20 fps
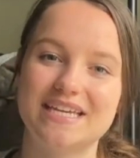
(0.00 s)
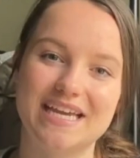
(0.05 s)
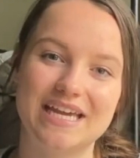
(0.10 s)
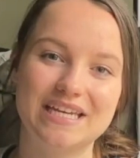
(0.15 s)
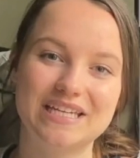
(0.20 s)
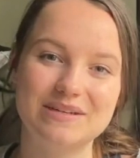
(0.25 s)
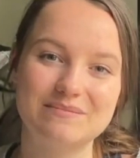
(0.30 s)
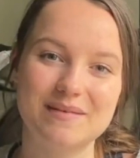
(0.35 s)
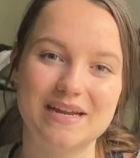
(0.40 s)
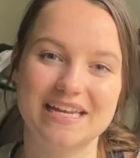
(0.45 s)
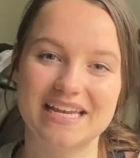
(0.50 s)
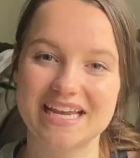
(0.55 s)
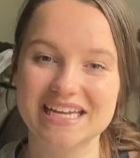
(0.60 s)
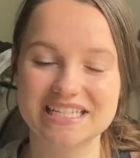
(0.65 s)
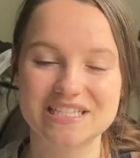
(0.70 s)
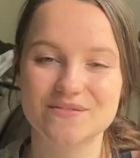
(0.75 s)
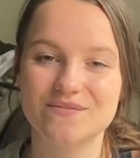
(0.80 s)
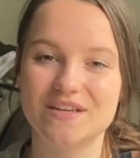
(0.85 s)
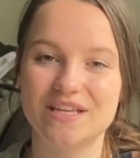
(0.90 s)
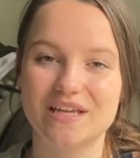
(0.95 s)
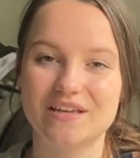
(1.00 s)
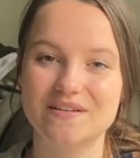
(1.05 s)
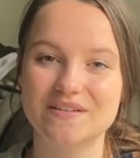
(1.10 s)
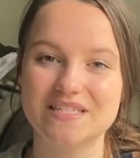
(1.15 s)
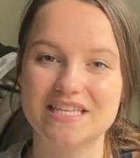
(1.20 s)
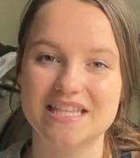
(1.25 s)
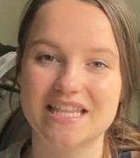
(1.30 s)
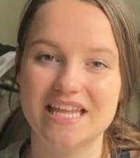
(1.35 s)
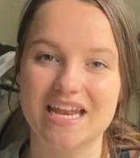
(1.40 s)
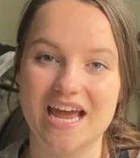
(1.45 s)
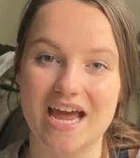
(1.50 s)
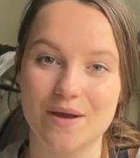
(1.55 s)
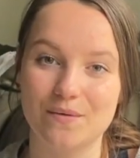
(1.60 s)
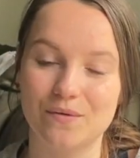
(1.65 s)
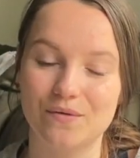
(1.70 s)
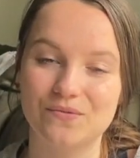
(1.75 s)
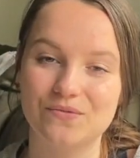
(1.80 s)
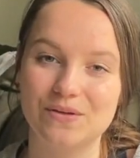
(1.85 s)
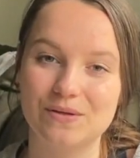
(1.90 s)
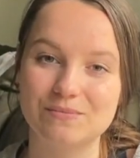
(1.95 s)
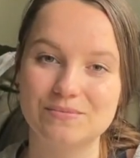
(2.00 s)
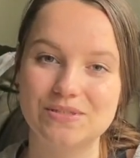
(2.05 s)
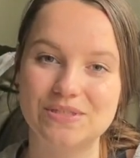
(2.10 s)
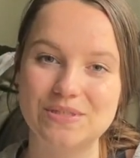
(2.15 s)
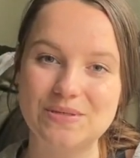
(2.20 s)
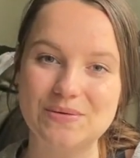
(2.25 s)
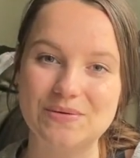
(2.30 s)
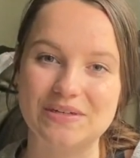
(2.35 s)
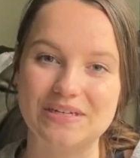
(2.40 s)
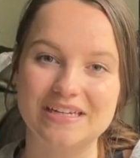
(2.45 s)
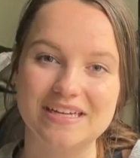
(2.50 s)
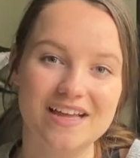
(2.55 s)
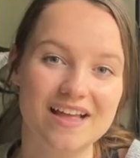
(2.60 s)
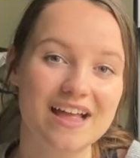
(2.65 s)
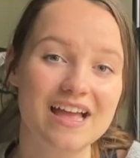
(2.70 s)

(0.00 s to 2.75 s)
in my next videos that I will film soon.